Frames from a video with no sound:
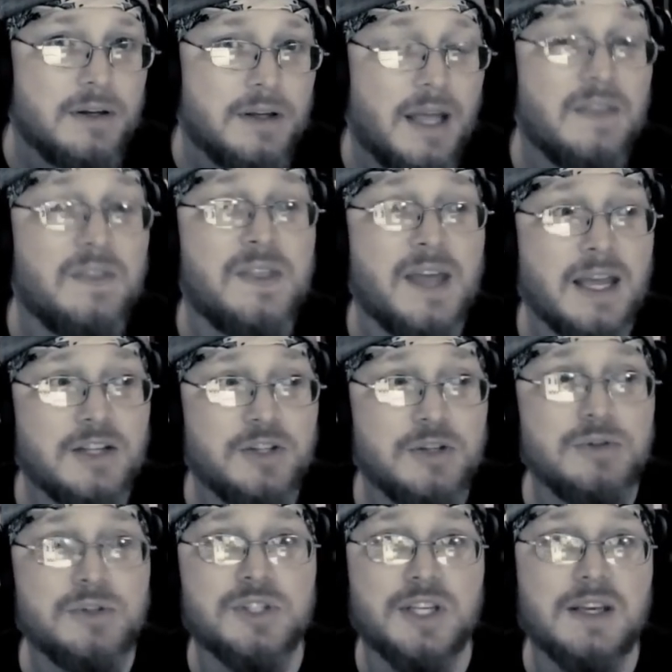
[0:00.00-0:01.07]
And they
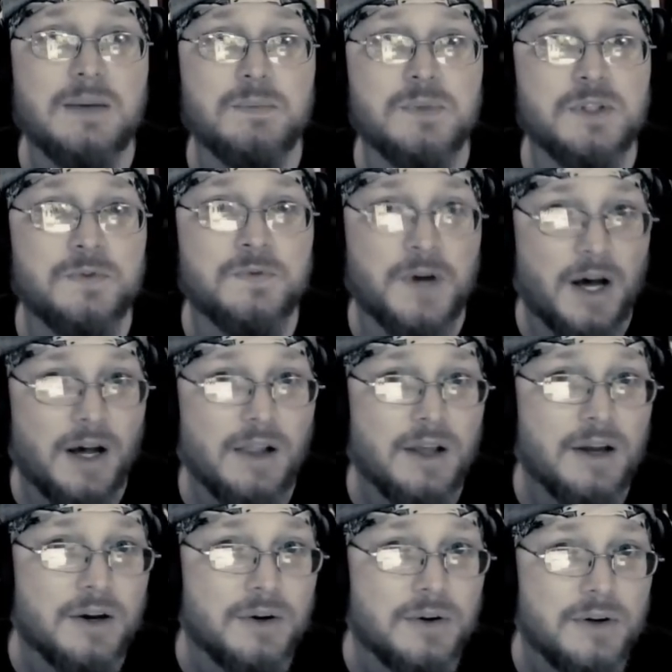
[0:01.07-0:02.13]
do seem to
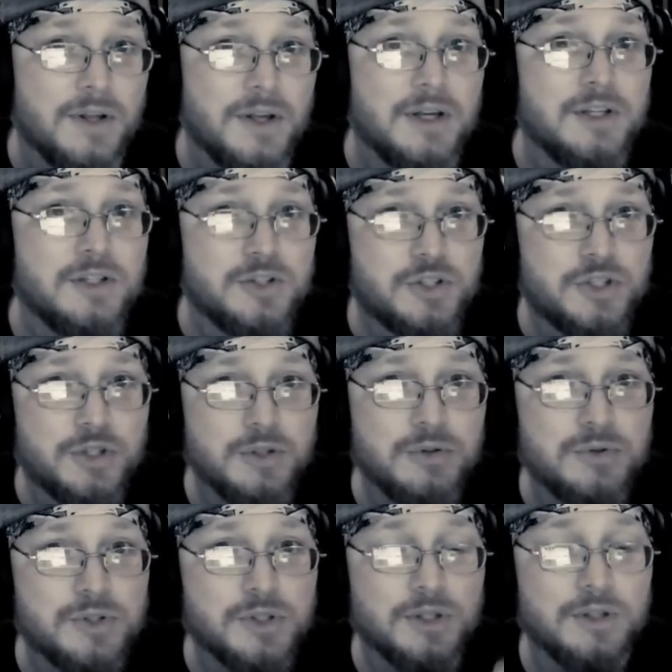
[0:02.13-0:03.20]
follow two
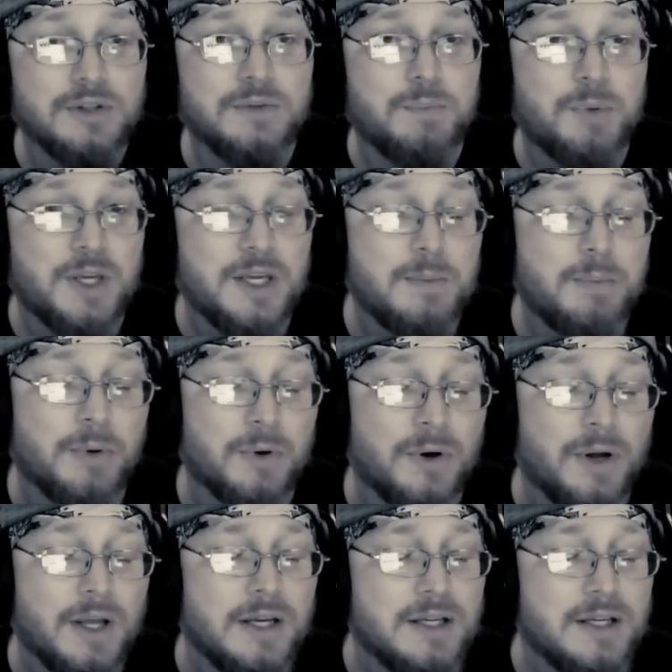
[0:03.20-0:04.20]
certain people,